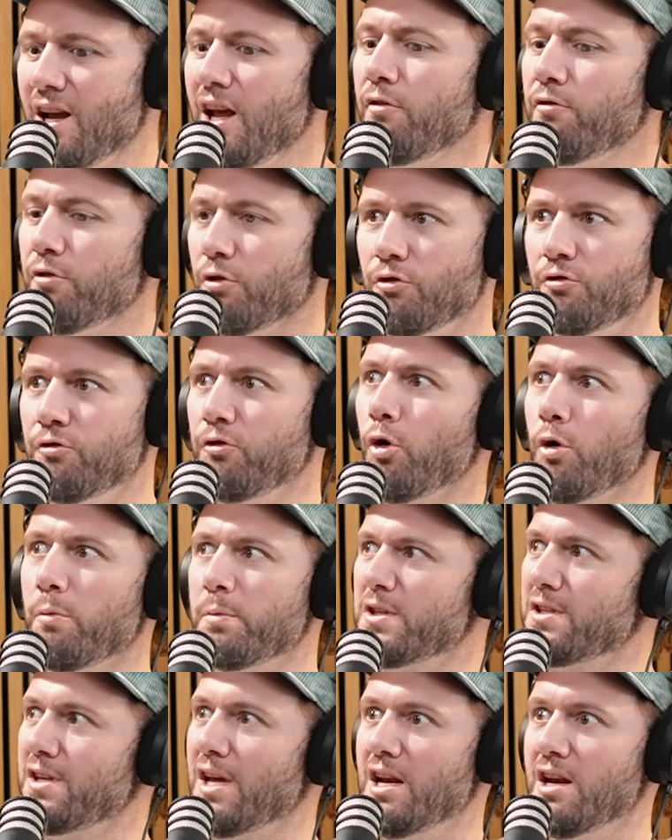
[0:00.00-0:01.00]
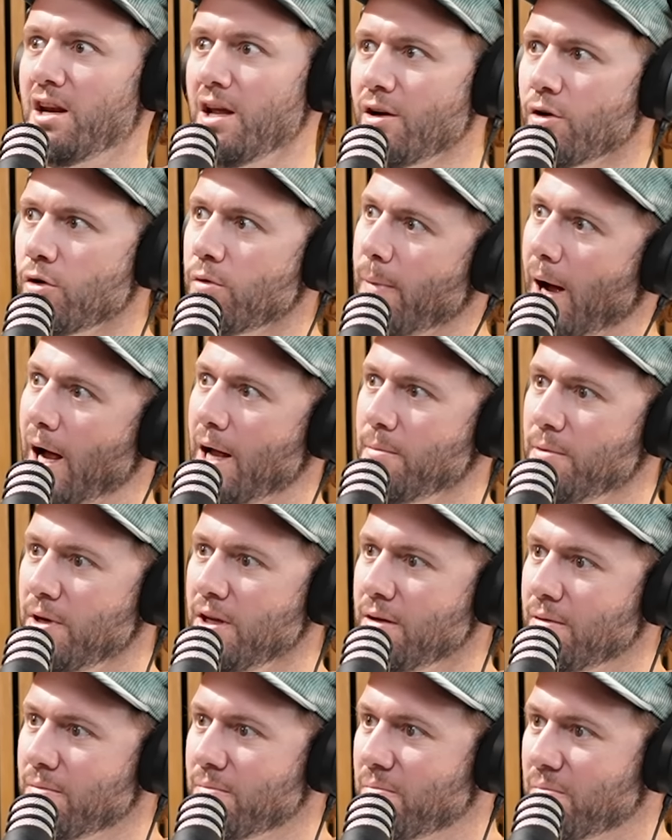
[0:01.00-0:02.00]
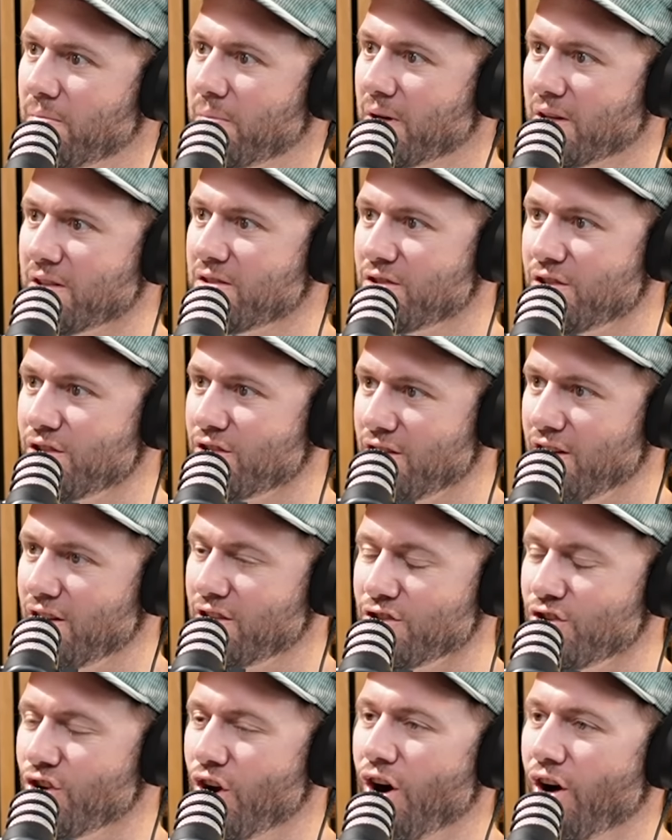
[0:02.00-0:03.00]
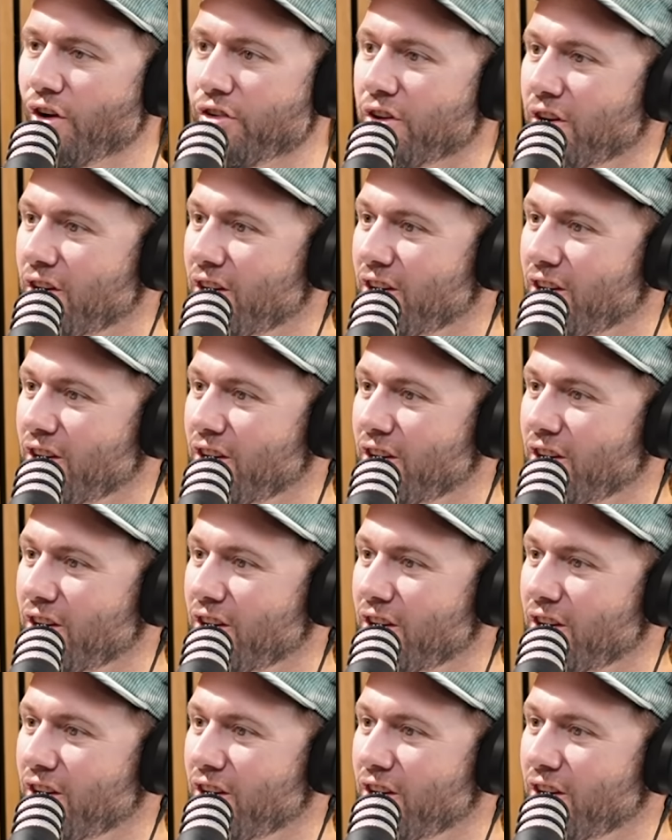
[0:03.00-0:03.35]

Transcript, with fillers: if it was four percent nickel maybe, but it's just it's not.